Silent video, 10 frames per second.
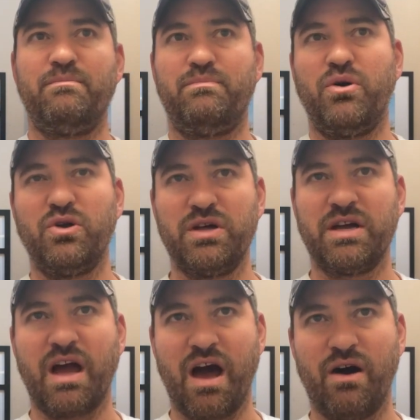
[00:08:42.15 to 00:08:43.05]

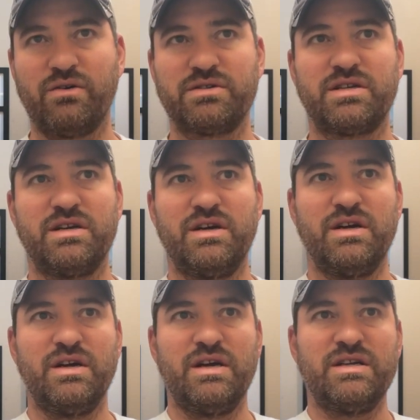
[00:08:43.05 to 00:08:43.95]
pulling out
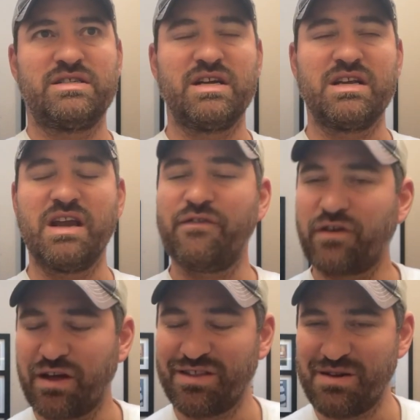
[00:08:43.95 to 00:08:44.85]

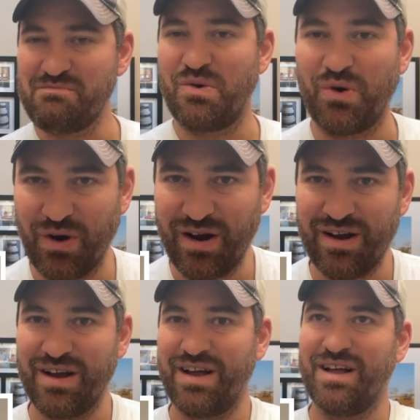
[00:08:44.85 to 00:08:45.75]
significantly more
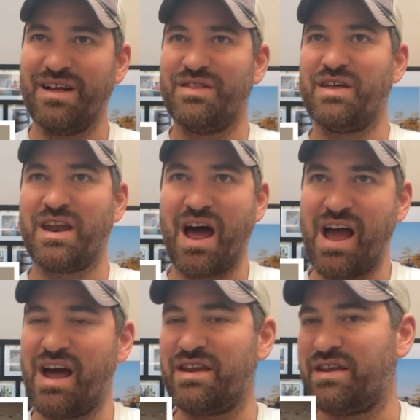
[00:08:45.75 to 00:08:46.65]
than I
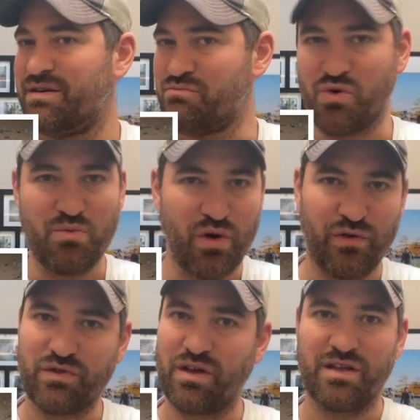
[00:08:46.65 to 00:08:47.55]
had
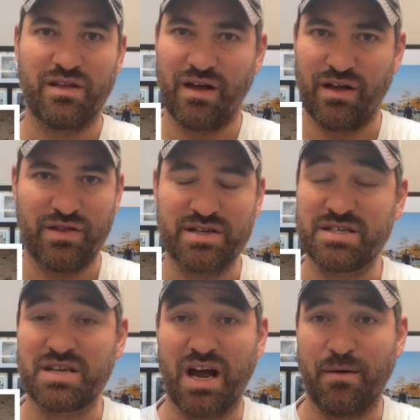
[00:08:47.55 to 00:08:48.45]
removed this
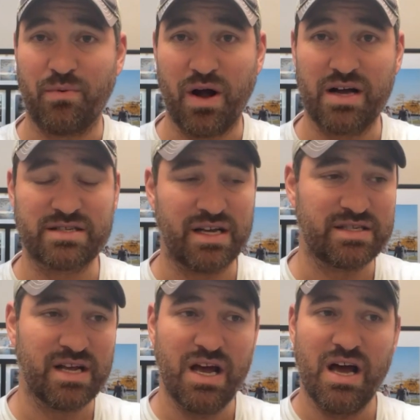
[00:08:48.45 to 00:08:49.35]
entire process.